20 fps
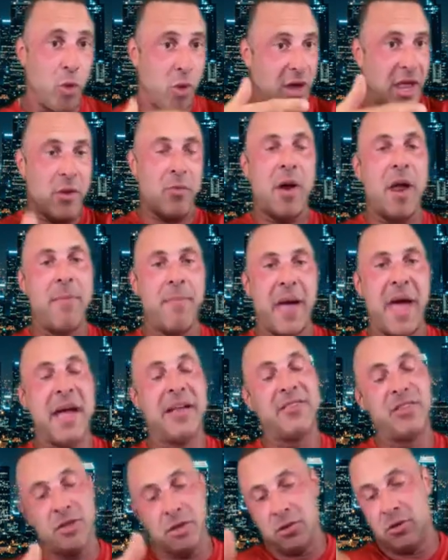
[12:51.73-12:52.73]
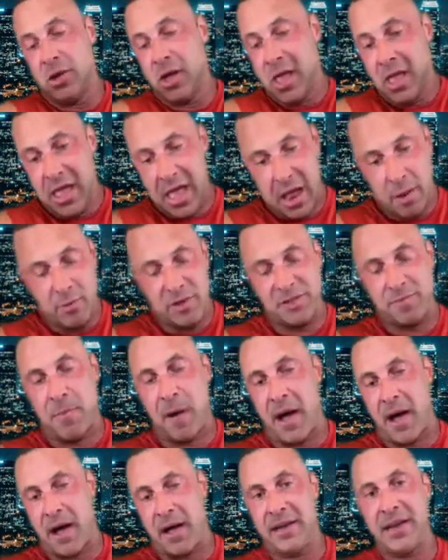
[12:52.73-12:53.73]
And we'll get right back to you and
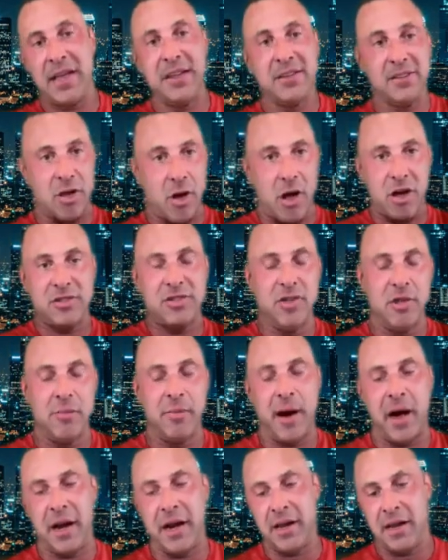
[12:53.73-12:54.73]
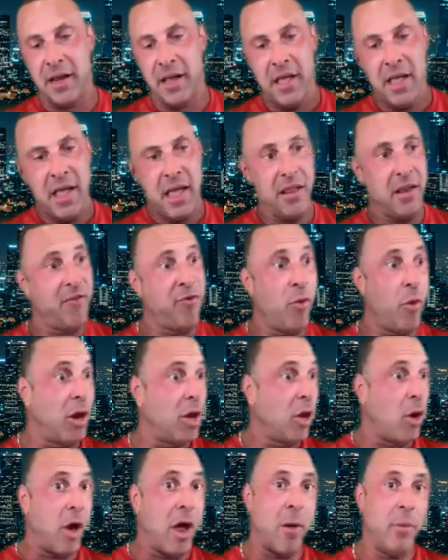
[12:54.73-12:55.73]
respond and talk to you about it. And if
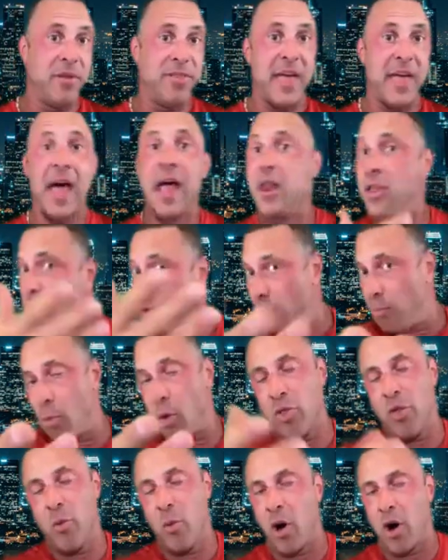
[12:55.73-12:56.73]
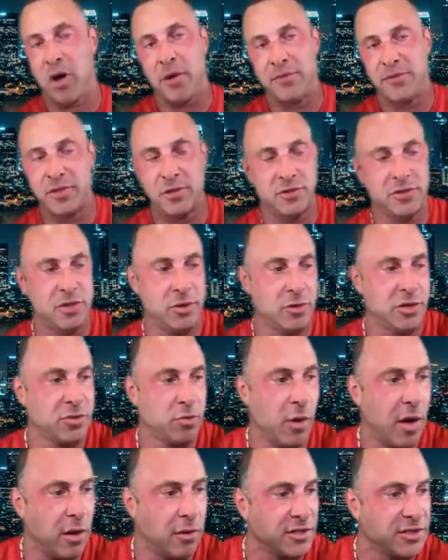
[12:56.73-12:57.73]
you want to go ahead with that, you're more than welcome to
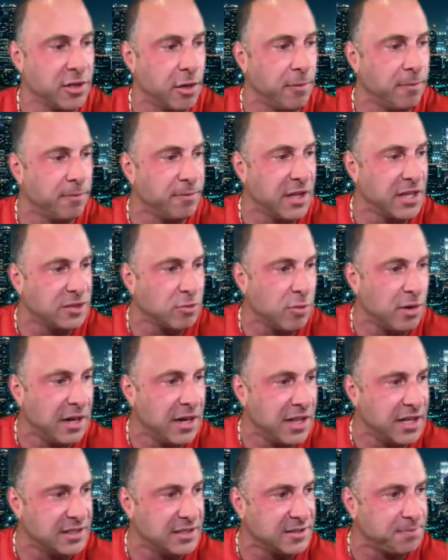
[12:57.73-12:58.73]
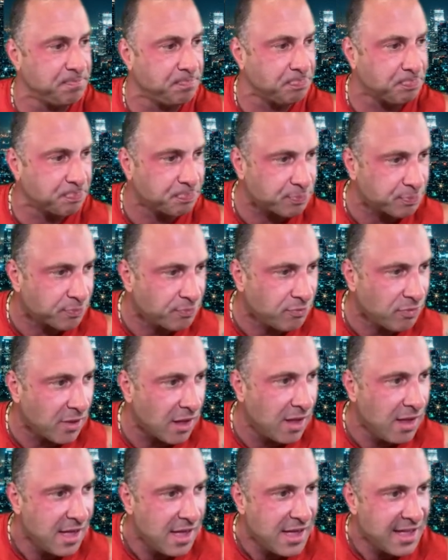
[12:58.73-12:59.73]
too as well. So that's what it is.
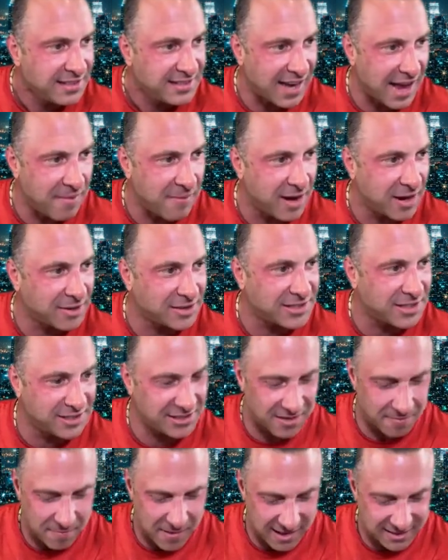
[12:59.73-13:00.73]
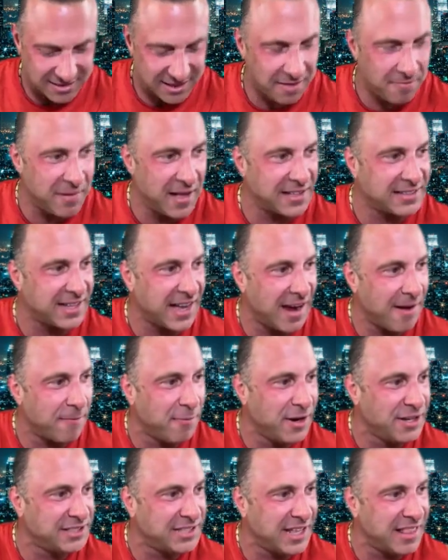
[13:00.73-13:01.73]
Titan Medical Center is the best of the best. I
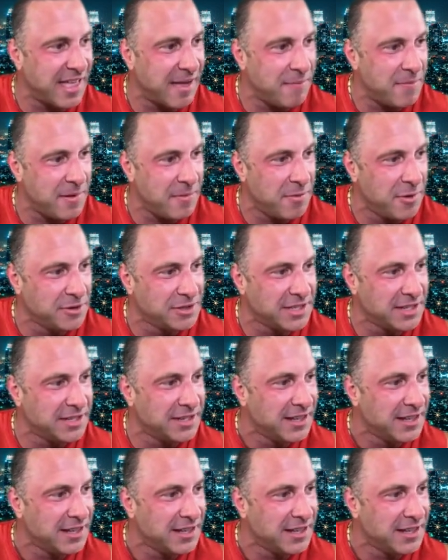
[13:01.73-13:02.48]
appreciate that, Boozin.